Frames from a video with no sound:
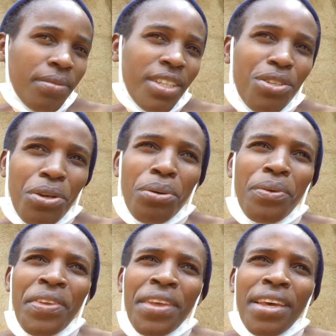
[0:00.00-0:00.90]
So
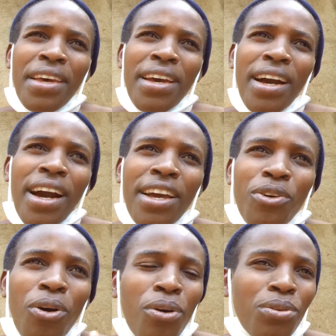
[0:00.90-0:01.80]
I
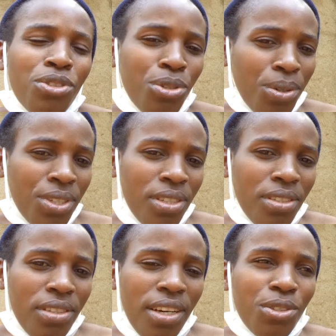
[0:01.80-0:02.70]
called
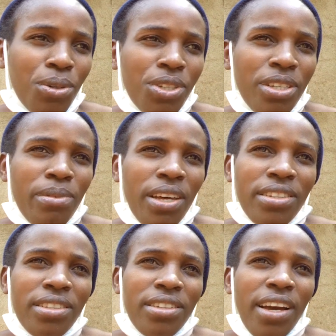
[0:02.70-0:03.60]
Tony and told him that
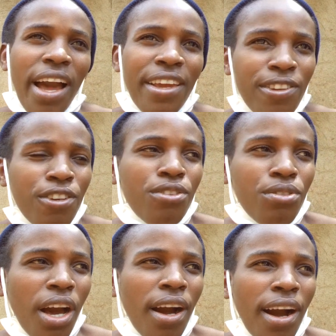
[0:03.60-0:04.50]
I need,
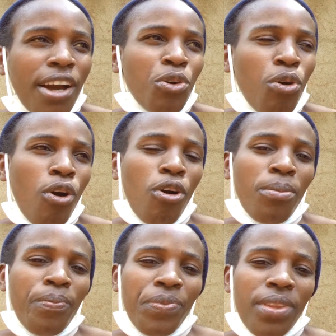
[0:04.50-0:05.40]
are you
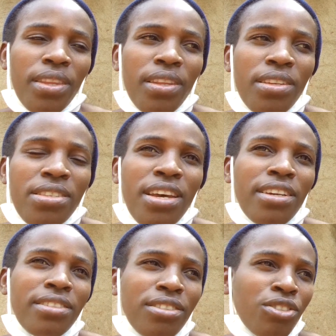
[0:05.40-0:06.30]
home? He
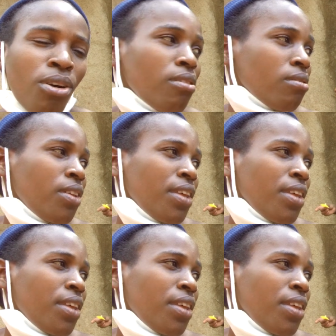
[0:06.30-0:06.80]
said no.